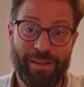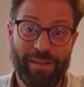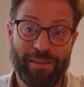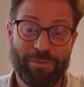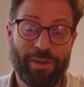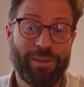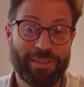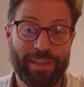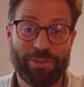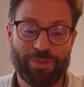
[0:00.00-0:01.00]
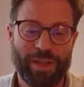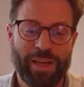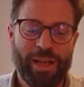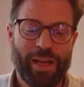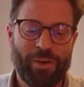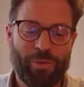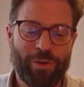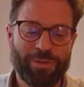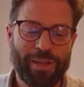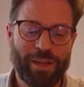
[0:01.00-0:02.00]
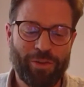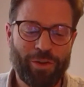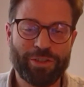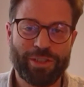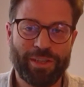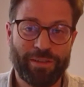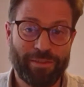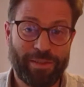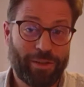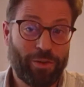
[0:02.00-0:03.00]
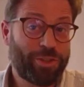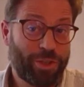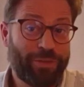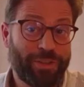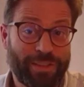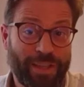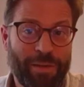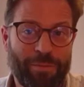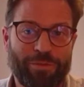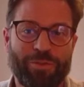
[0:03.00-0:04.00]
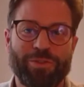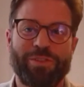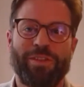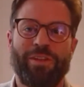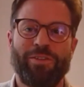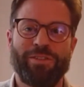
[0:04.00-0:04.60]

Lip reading: the 20th century around technology of its time, of course.